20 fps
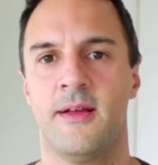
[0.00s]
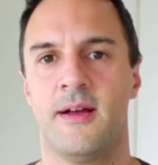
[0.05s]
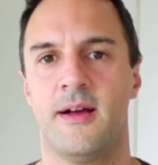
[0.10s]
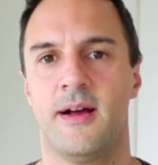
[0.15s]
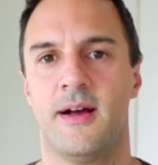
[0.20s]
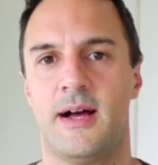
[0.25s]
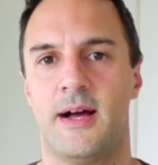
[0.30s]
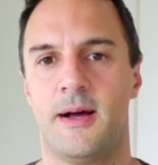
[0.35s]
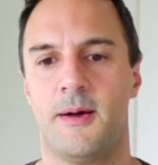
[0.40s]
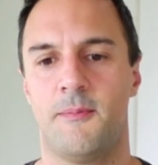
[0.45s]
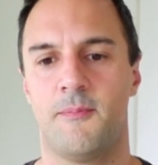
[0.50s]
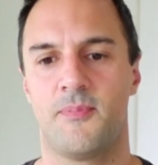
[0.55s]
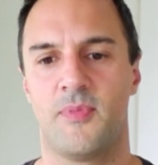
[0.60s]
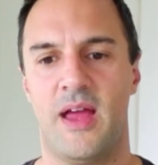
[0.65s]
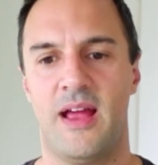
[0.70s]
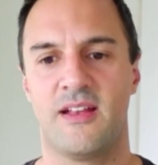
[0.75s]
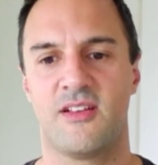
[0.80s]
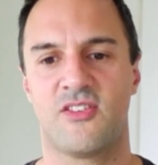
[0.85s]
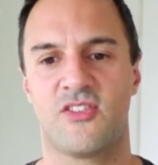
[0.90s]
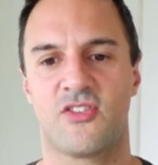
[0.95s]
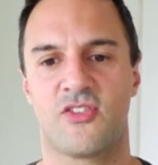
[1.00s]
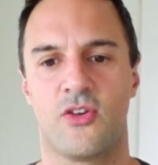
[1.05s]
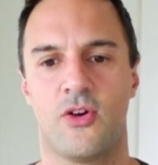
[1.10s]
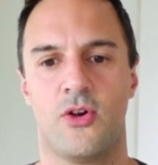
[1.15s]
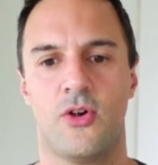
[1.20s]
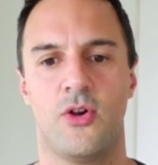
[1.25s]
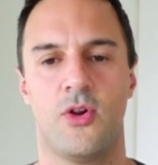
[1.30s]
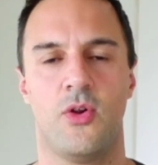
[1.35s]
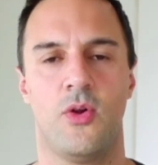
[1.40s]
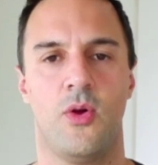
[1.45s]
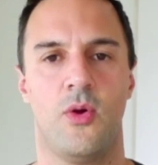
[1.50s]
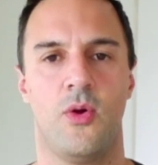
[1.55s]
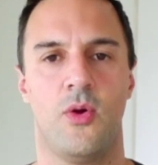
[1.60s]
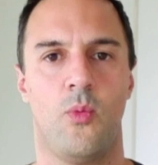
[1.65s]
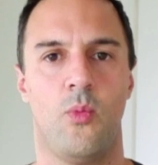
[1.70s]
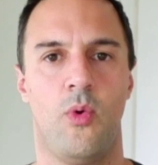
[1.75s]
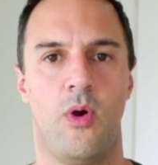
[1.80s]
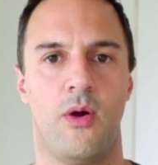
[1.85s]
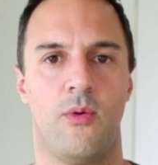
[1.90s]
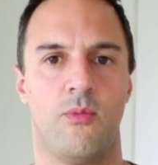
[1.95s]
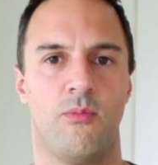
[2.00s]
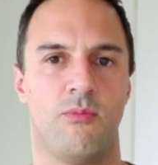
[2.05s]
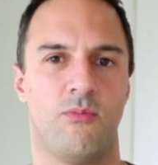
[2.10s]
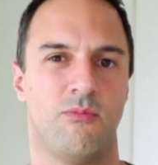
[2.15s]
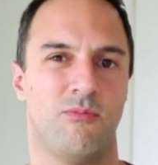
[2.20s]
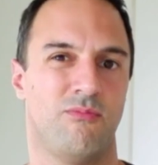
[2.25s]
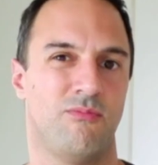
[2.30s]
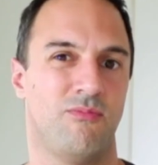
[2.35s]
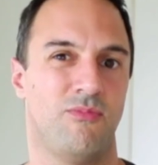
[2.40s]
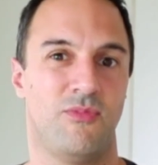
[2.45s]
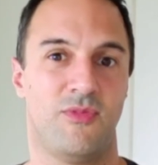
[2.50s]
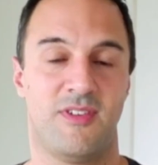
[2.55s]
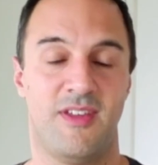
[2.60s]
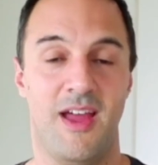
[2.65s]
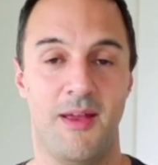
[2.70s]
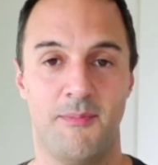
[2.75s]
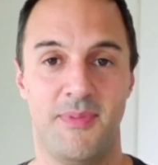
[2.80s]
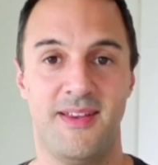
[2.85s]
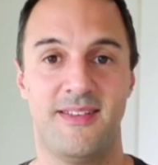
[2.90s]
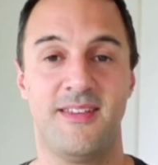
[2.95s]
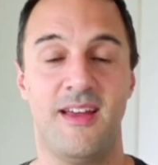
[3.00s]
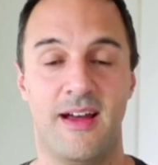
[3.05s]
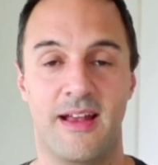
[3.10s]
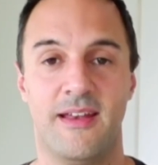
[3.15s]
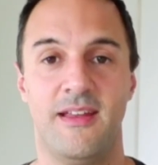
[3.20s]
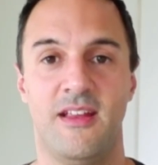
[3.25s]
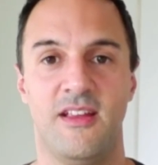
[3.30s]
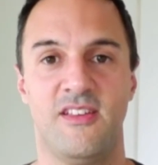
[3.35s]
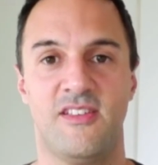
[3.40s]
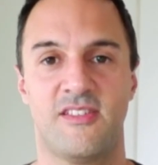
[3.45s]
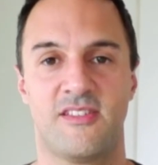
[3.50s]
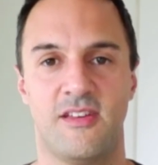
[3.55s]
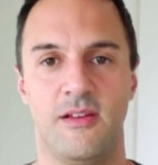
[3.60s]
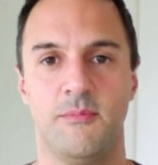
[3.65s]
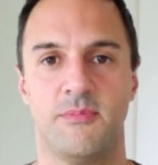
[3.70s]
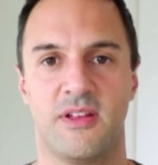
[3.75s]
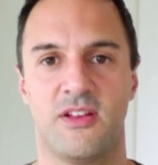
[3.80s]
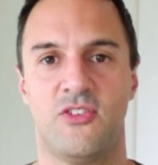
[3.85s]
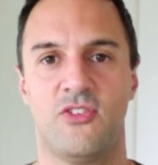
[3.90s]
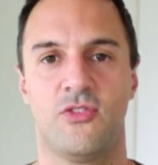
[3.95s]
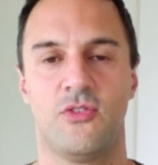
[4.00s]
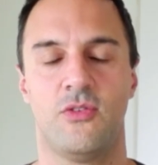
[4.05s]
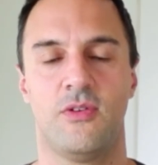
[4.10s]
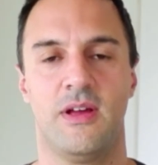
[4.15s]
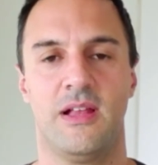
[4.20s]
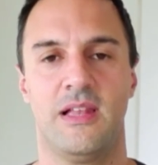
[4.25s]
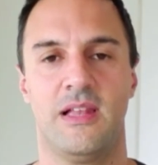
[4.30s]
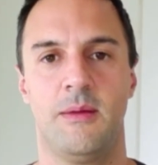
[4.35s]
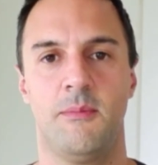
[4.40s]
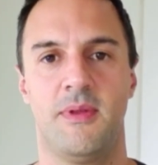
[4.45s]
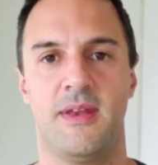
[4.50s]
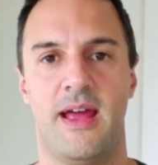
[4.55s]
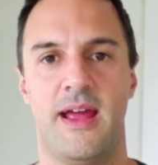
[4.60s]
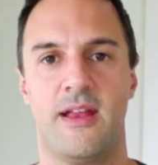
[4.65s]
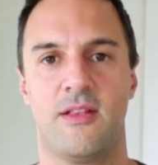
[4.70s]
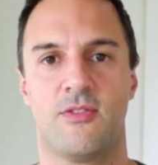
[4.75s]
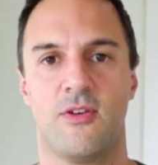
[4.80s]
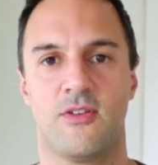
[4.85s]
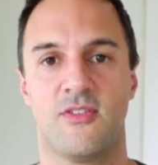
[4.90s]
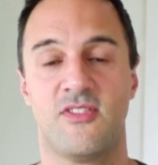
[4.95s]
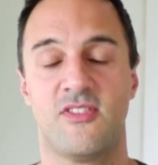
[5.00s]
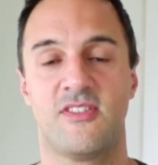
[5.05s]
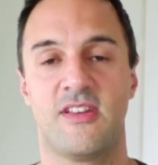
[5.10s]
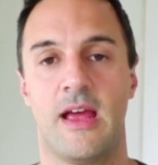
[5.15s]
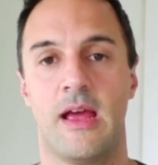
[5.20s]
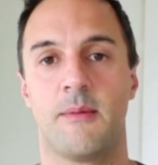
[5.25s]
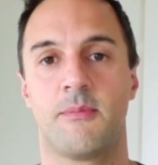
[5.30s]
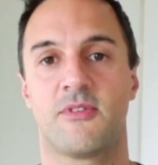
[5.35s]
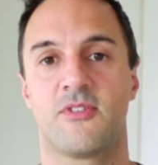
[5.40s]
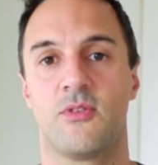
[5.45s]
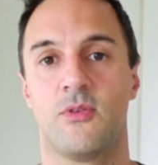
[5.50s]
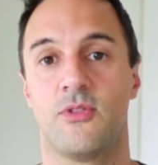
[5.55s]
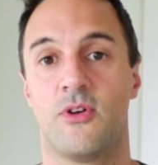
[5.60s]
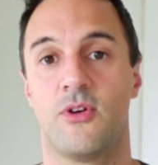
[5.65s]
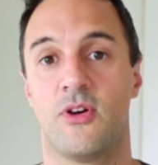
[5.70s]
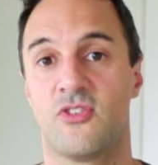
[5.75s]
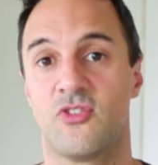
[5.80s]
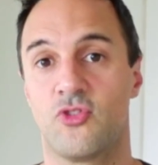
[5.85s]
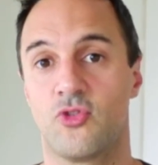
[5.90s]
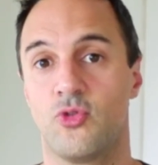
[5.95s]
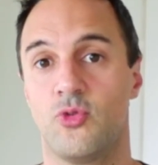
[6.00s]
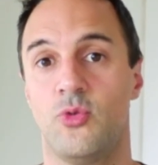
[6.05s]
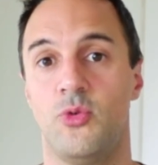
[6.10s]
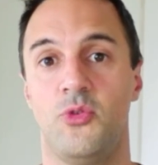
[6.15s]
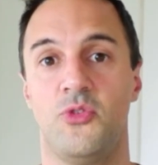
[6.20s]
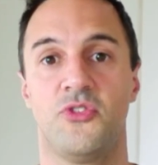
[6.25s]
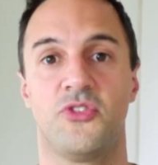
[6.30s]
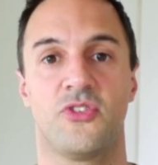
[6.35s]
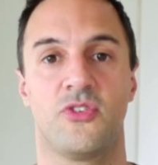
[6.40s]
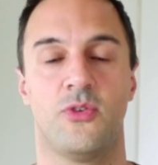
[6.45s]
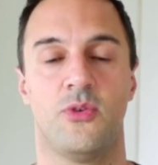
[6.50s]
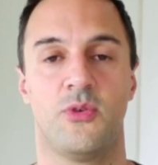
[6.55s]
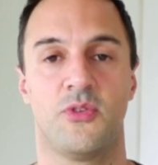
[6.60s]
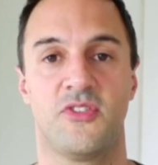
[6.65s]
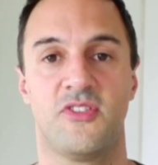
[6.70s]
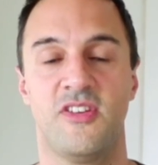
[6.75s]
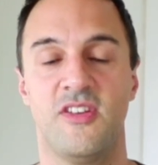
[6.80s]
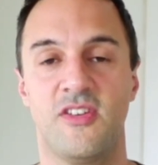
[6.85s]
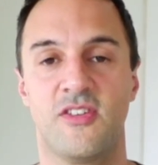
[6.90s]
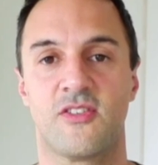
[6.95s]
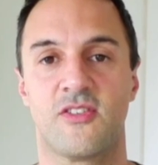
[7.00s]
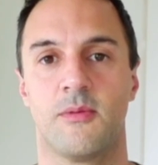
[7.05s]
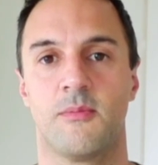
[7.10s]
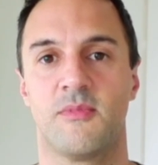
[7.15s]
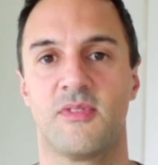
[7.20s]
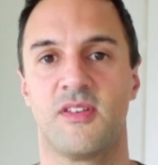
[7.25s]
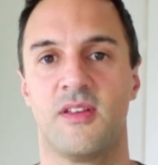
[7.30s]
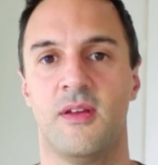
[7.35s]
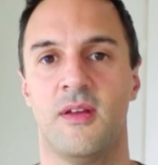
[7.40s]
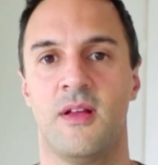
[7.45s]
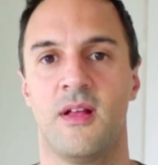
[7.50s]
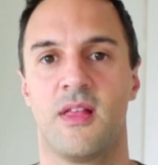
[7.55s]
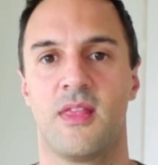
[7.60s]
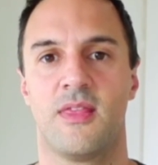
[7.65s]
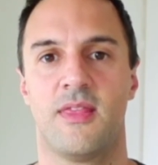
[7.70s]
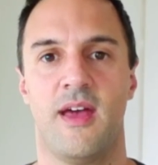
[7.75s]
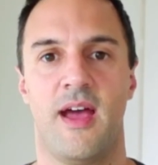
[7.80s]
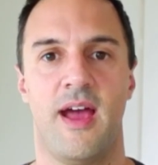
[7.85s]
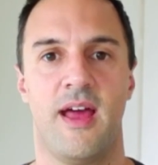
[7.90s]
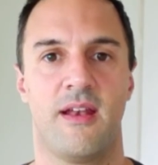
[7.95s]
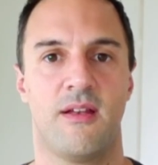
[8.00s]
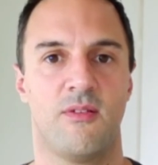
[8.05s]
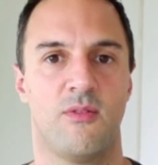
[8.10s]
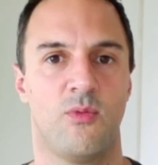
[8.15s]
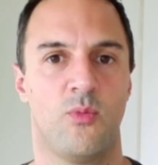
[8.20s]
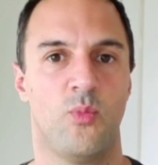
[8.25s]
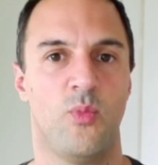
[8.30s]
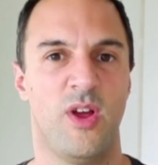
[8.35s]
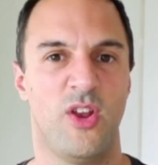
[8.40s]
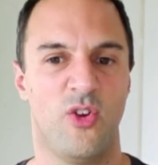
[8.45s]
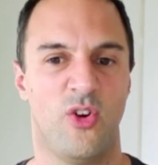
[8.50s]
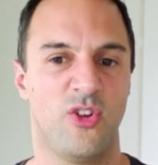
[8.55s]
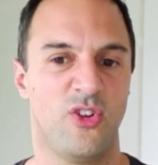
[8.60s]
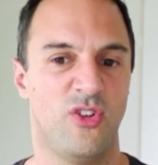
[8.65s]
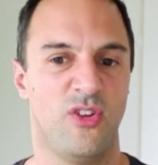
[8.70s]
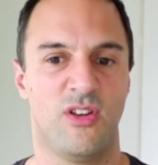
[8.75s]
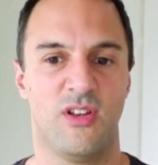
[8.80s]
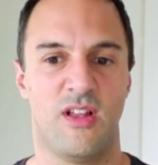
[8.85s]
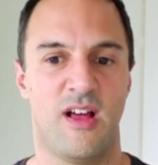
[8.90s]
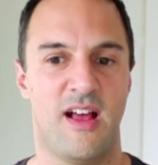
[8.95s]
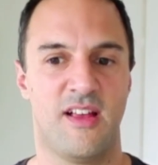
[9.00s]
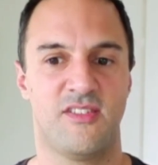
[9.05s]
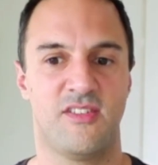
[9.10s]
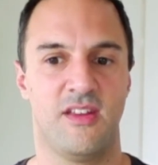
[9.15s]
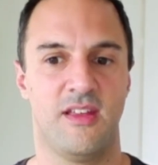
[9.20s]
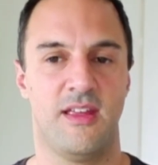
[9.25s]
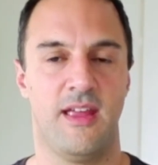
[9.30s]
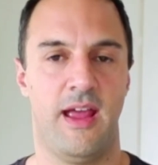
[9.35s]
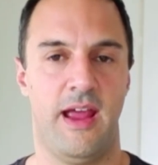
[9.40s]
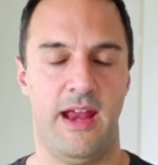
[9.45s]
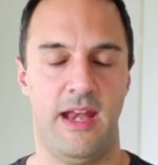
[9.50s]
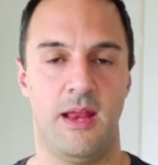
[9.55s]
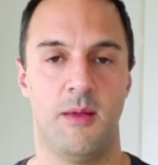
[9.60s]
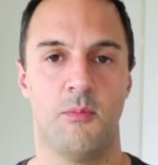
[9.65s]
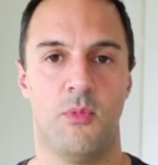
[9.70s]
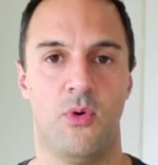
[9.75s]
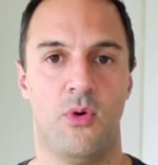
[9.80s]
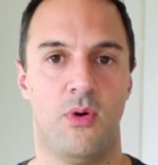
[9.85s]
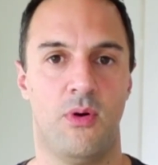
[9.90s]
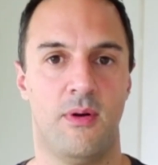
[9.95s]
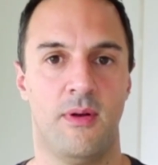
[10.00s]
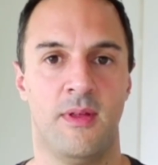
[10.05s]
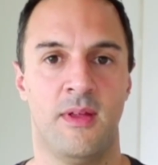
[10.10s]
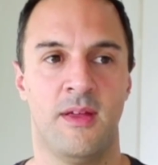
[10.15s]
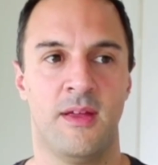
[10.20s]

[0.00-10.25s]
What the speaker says: And so what can be done is simply to eliminate those steps or those tools or systems that we're not utilizing anymore.